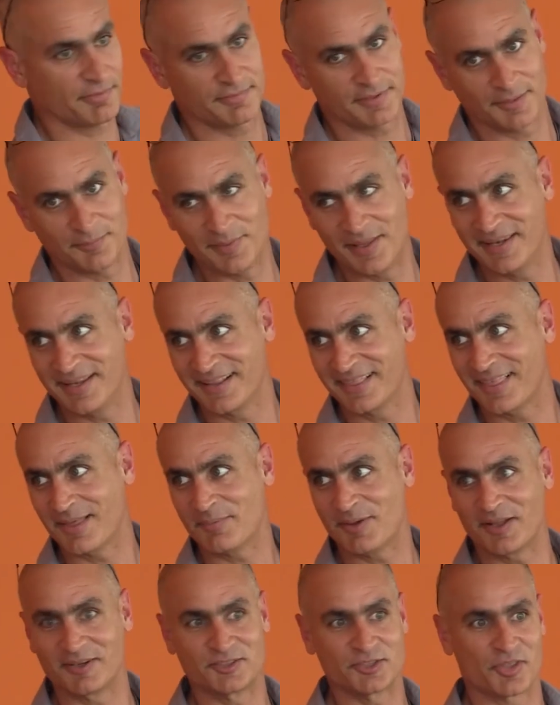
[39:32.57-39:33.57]
15 minutes
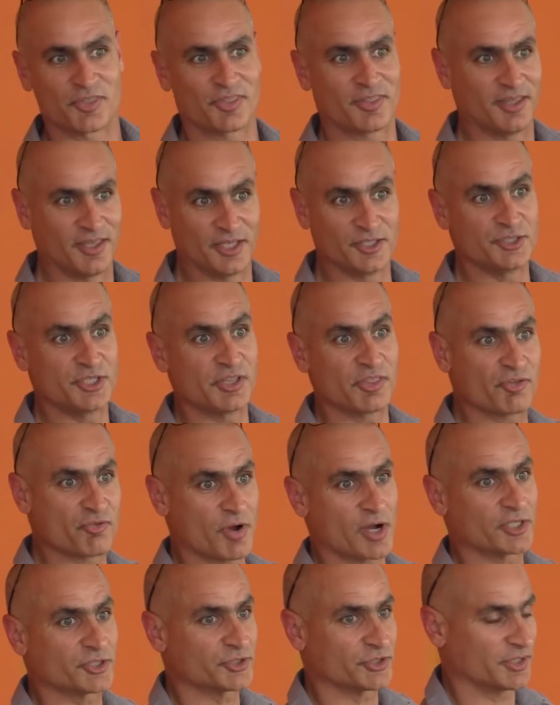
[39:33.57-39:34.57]
about just gene
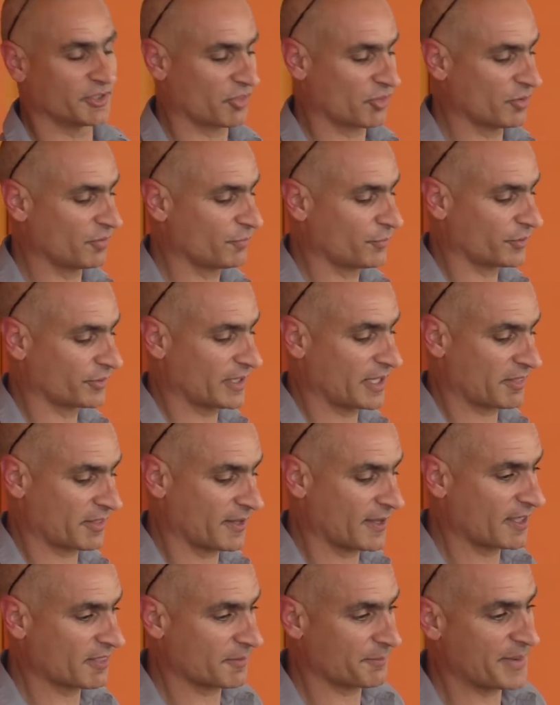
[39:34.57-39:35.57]
structure and so forth as
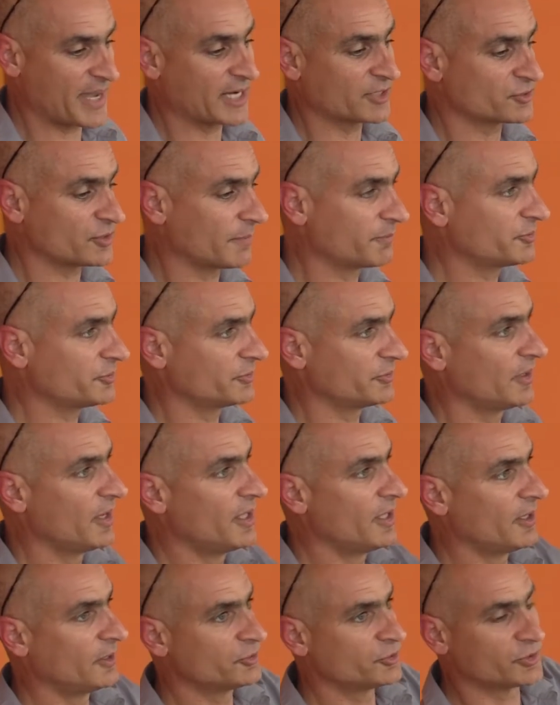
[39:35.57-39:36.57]
a backdrop to
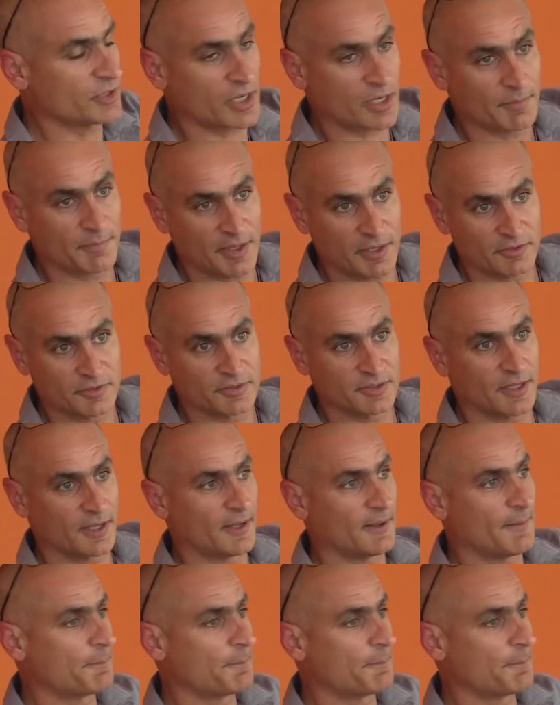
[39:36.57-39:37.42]
talk about